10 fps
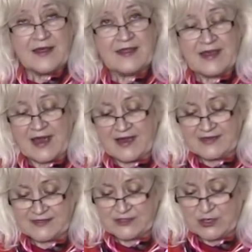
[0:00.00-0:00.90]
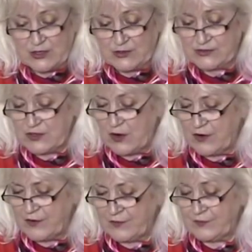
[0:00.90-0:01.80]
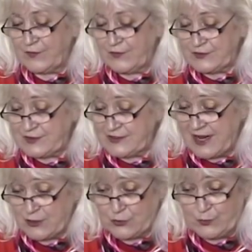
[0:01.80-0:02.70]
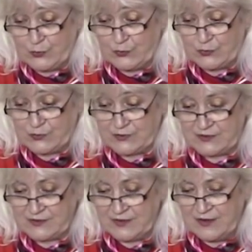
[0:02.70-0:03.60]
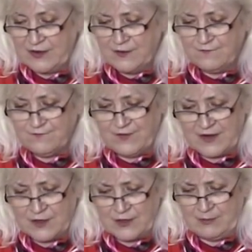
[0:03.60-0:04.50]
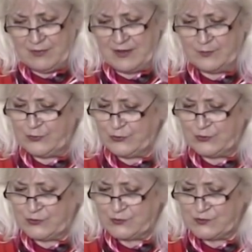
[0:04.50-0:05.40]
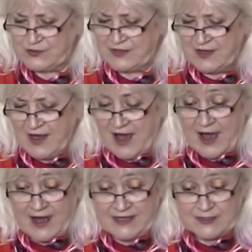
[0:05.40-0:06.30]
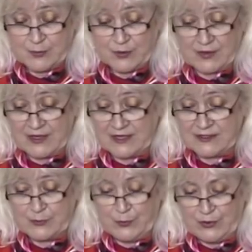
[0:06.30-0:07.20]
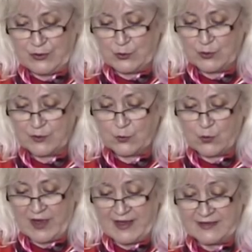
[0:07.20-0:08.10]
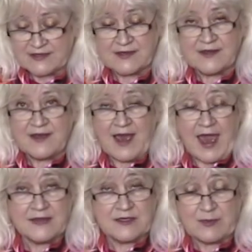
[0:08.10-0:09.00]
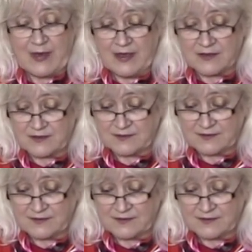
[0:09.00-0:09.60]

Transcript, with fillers: The ice dogs are standard poodles very big poodles. Iceberg is pure white and a male.